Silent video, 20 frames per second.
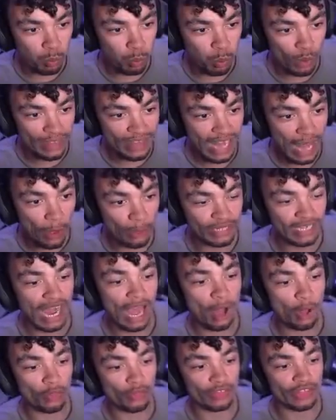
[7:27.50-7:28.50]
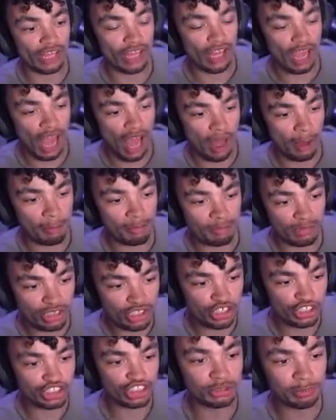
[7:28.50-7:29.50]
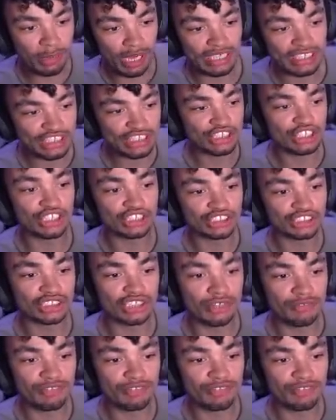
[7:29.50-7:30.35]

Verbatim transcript: without now the customization